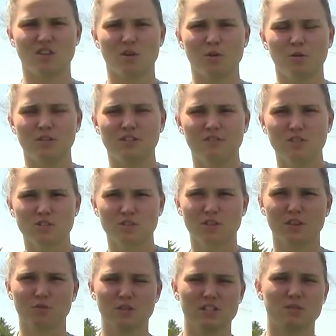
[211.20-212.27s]
So
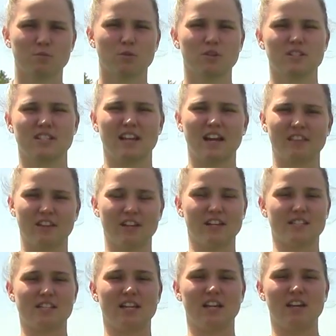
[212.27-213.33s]
Division Three sports and
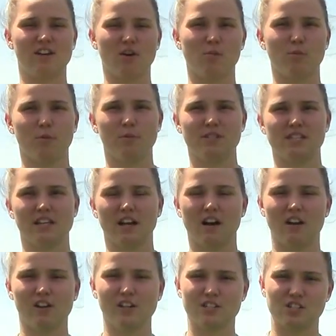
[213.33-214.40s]
athletics in here on Wilmington
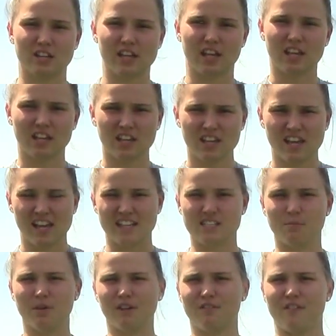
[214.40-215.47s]
College, like
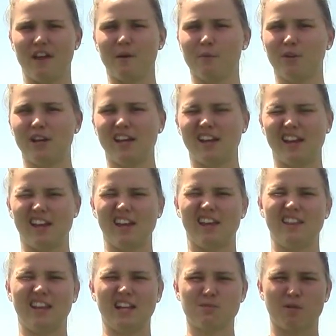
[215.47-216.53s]
it's a big family,
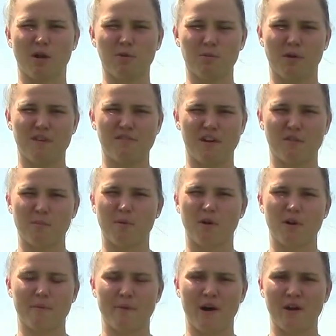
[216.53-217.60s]
and that's probably my favorite
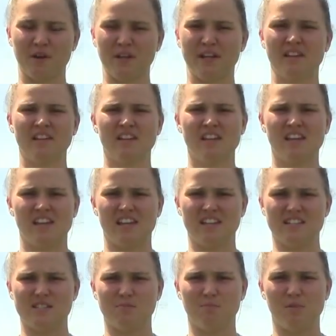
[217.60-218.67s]
part about it
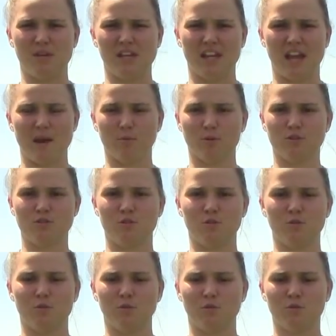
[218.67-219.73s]
is being able
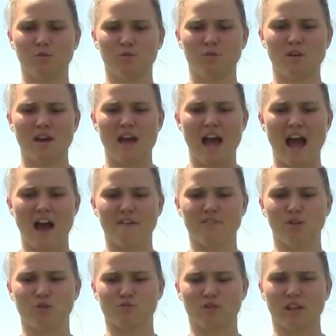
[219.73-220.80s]
to
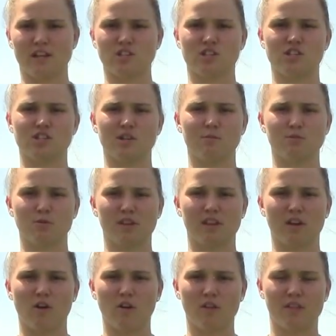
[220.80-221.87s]
have those relationships with
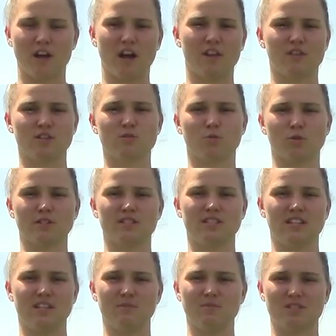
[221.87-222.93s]
all the other
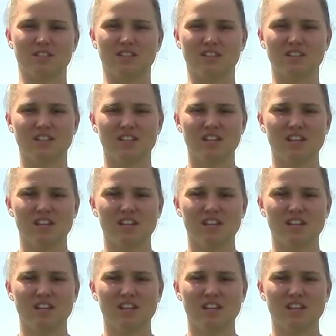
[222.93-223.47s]
sports teams and,